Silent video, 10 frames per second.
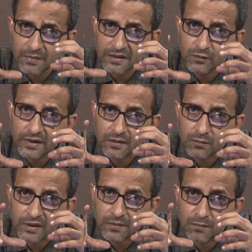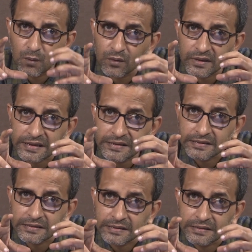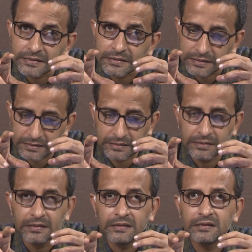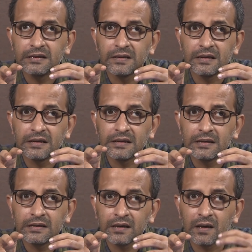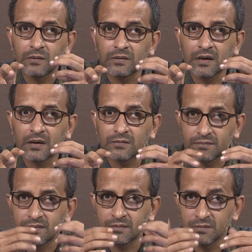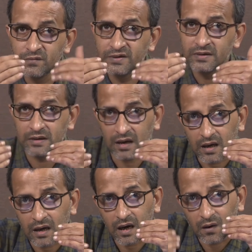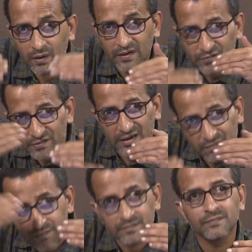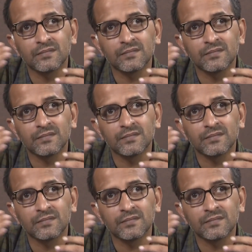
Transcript: but we are we are more interested in in, in the uh, now now moving away from